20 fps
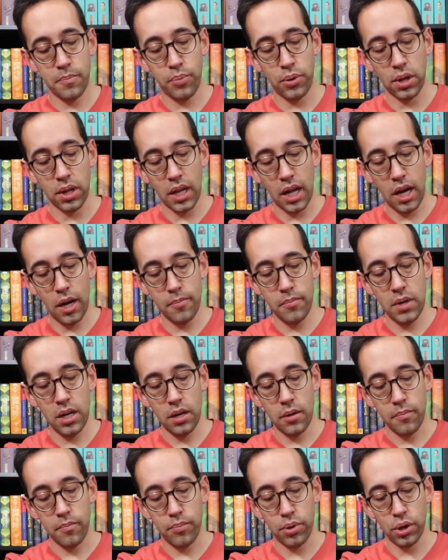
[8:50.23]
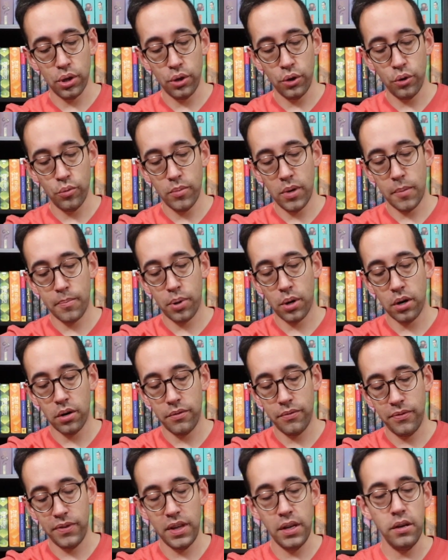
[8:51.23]
Plum Bloom
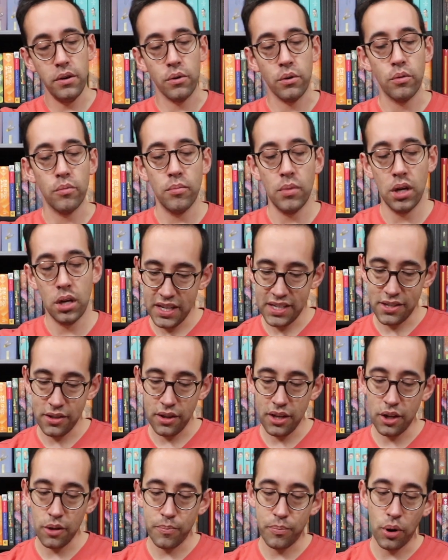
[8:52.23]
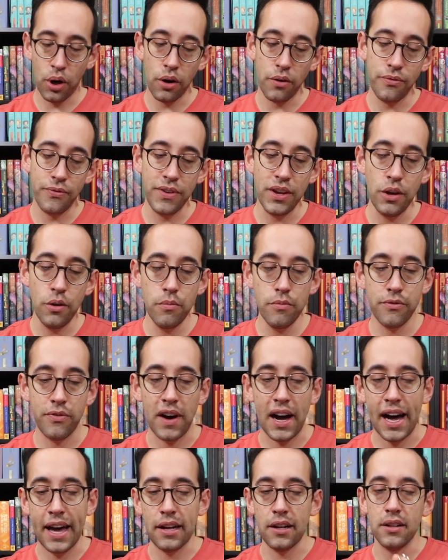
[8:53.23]
Perfume. It's a little perfume
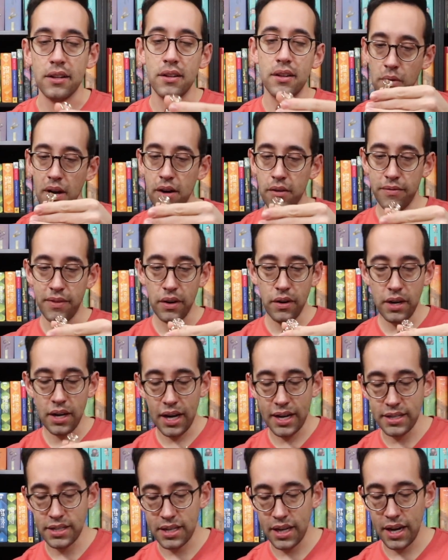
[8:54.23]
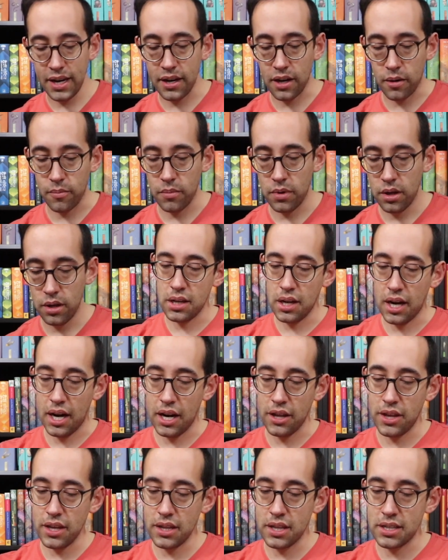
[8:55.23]
vial. Wow, very nice item. And I
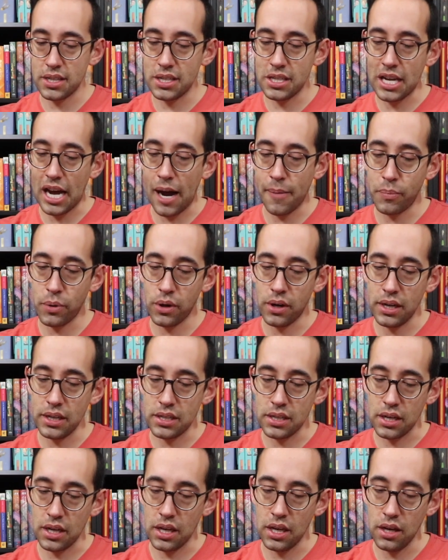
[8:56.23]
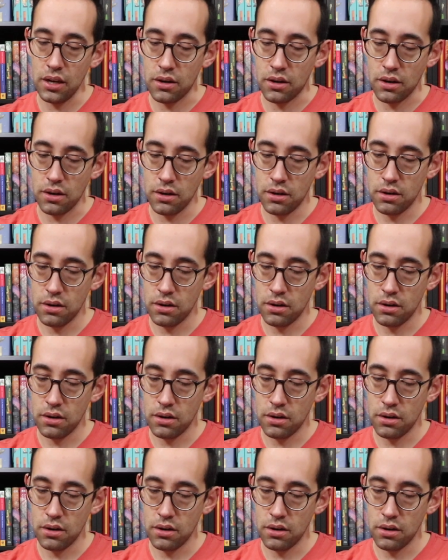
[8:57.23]
think the stopper is in here.